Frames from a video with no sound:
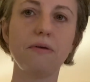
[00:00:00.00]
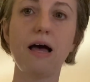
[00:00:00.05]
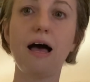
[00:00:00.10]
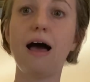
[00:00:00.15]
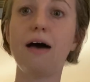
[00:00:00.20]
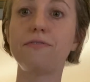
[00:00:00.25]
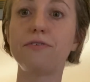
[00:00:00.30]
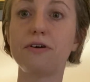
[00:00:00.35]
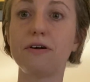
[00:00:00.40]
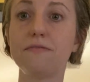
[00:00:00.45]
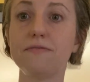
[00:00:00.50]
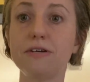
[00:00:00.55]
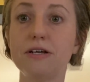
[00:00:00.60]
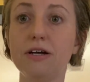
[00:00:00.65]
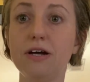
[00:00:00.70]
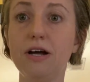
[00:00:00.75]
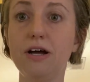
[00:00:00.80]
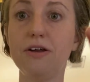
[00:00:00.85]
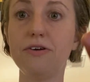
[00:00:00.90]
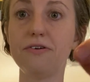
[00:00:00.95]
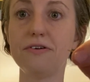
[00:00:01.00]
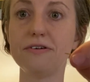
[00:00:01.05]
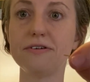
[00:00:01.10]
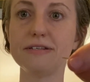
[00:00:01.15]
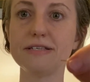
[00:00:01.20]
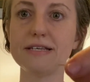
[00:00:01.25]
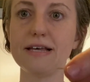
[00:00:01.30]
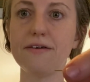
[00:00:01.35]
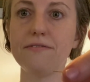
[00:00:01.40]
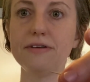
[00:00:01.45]
After I've done
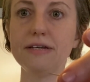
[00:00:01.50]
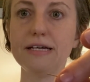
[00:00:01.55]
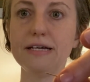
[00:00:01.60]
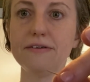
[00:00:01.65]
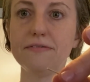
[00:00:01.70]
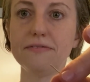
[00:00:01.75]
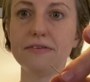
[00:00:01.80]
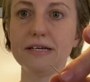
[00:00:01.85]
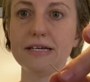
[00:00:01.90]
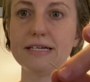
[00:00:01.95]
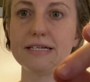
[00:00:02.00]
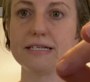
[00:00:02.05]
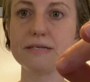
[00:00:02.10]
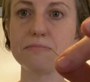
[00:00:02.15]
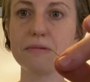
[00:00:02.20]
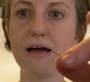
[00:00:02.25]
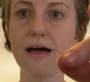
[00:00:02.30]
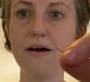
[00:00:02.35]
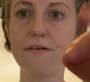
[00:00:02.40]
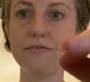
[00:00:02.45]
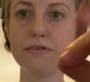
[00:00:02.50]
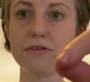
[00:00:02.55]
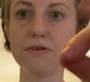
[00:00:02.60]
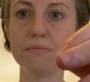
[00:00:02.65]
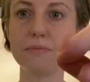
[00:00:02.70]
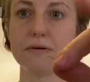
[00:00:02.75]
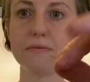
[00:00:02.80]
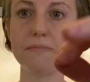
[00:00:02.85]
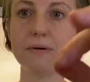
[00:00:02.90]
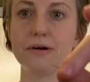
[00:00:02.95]
170 of these, I have a little
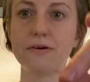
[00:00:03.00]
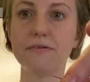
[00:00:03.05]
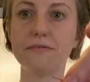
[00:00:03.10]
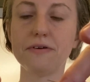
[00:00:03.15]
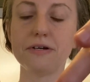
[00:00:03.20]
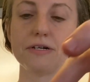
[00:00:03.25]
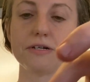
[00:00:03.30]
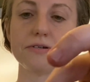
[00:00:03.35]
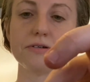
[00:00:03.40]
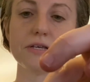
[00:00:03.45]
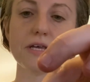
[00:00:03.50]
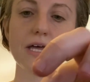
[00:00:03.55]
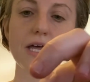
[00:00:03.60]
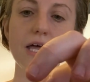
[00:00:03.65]
bit of butterfingers.